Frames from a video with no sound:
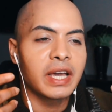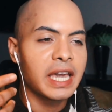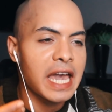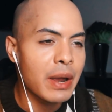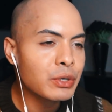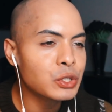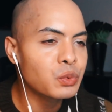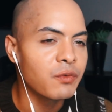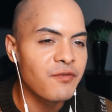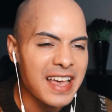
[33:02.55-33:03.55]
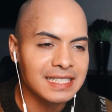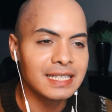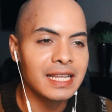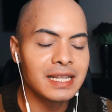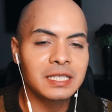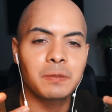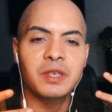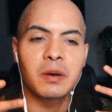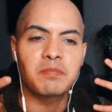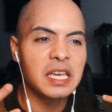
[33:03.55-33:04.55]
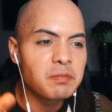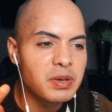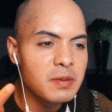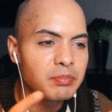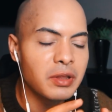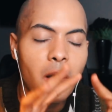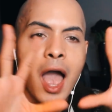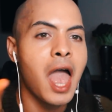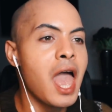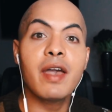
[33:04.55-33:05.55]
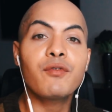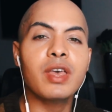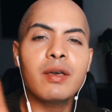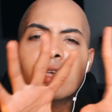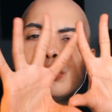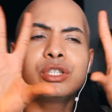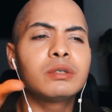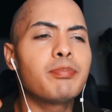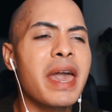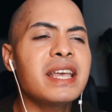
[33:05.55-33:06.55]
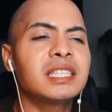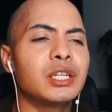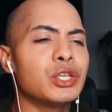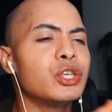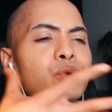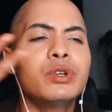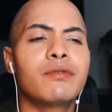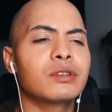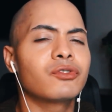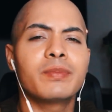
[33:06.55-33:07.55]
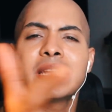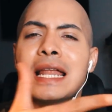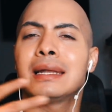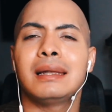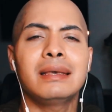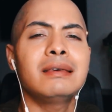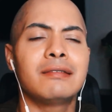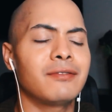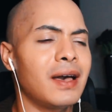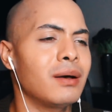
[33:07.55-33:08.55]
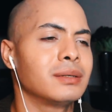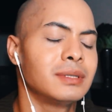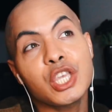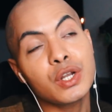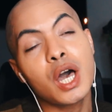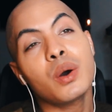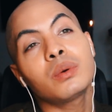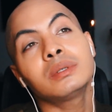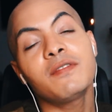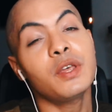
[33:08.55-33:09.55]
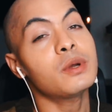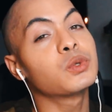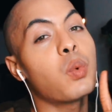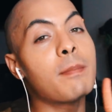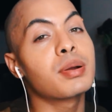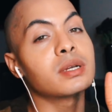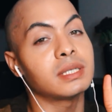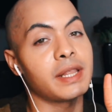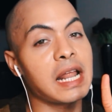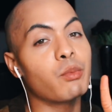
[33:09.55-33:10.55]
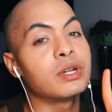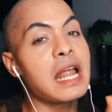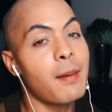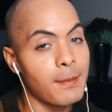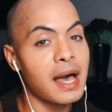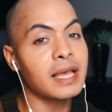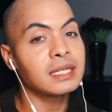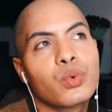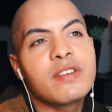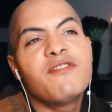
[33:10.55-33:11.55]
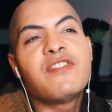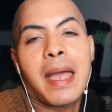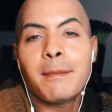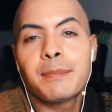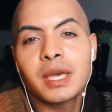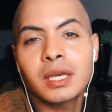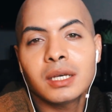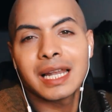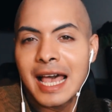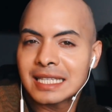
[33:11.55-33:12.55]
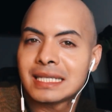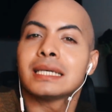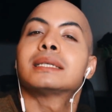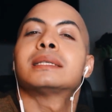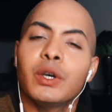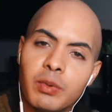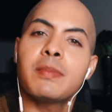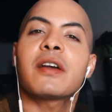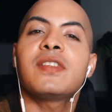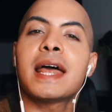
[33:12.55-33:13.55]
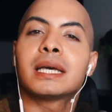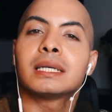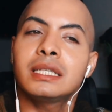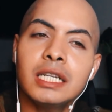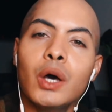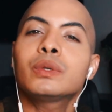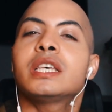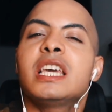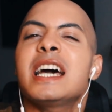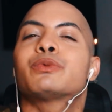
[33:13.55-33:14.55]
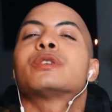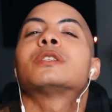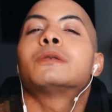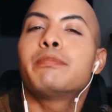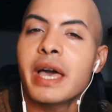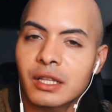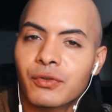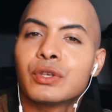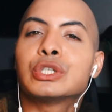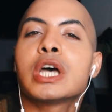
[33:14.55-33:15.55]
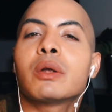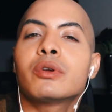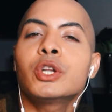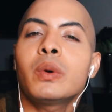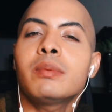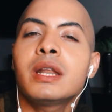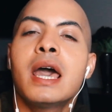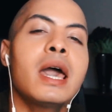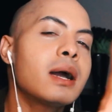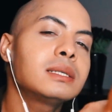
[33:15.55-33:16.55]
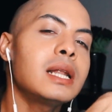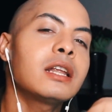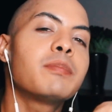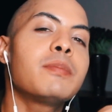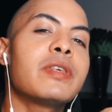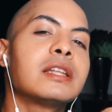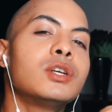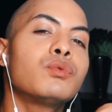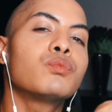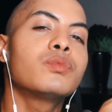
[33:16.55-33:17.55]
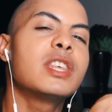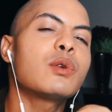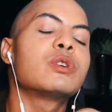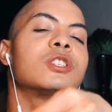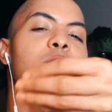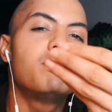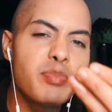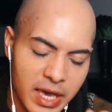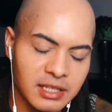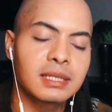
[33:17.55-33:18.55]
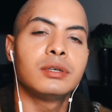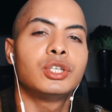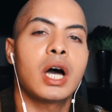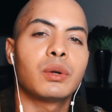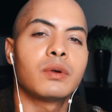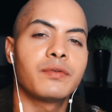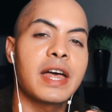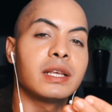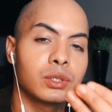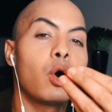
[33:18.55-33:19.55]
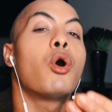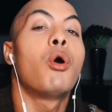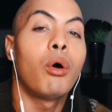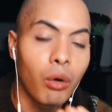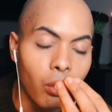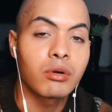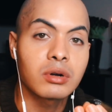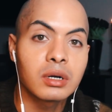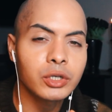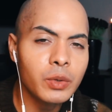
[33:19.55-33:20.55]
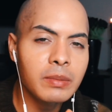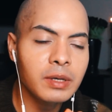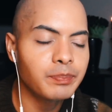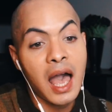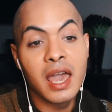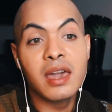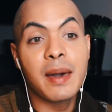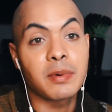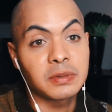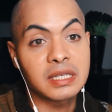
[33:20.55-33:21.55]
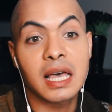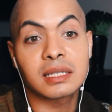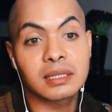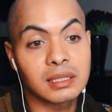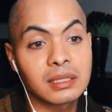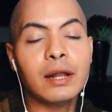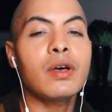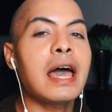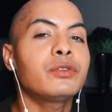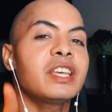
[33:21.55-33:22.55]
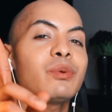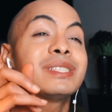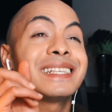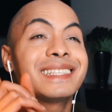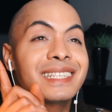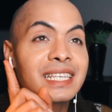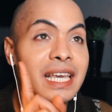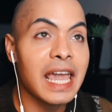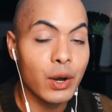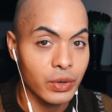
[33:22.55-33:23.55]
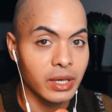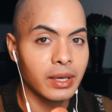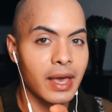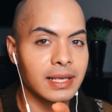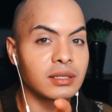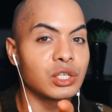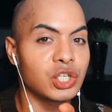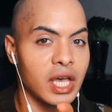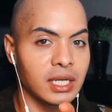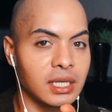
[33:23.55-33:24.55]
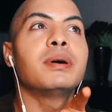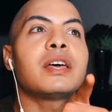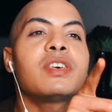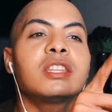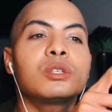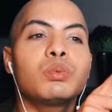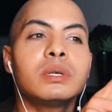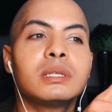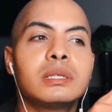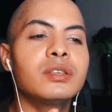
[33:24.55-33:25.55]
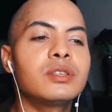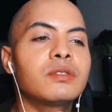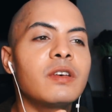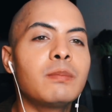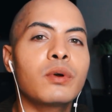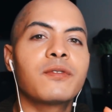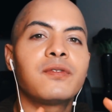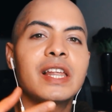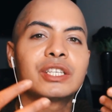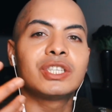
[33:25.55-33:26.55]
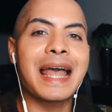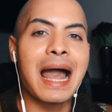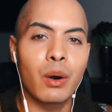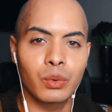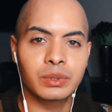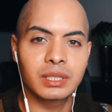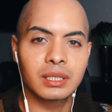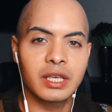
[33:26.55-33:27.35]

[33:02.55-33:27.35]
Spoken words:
The characters were fascinating to me. The dead people. It was just painted a universe for me. And I live. You know, if there is one person that I would not mind revamping classics, it would be Mike Flanagan. Because he knows, he has respect for the genre. You know what I mean? Because there are a lot of people that don't respect the genre that is horror. You know what I mean? I am obsessed. I don't think it was as scary as The Shining. But I think it just felt more fleshed out,